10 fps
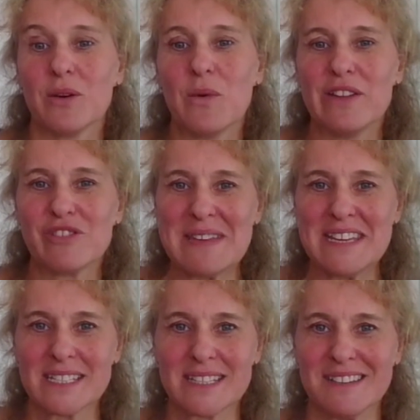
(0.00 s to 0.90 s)
ran away from
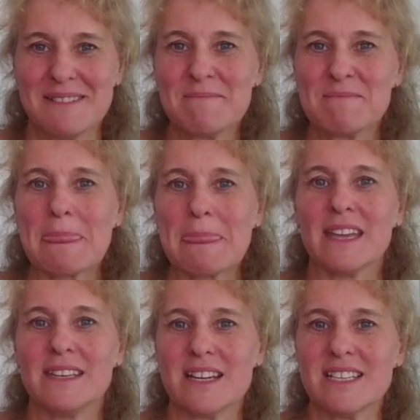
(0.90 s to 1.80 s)
Eton.
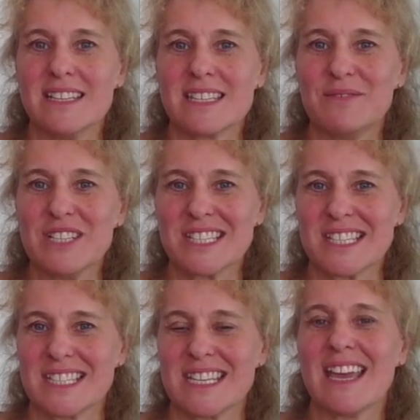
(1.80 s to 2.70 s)
In
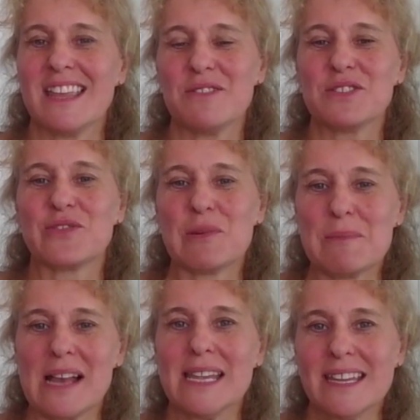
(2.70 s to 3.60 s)
1768, there was a
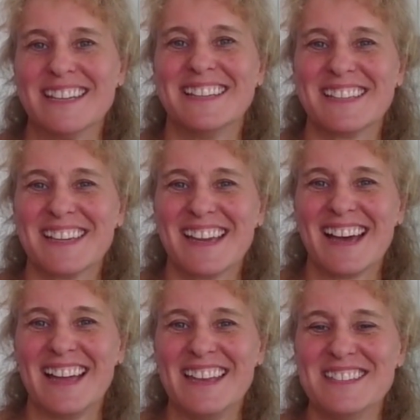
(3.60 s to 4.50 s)
rebellion,
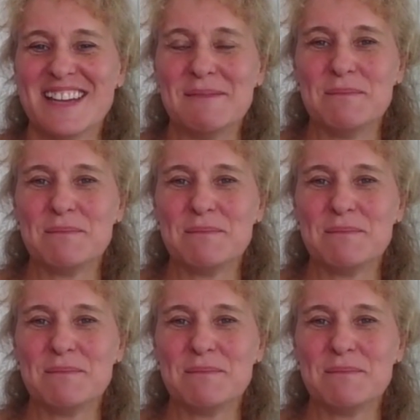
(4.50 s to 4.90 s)
and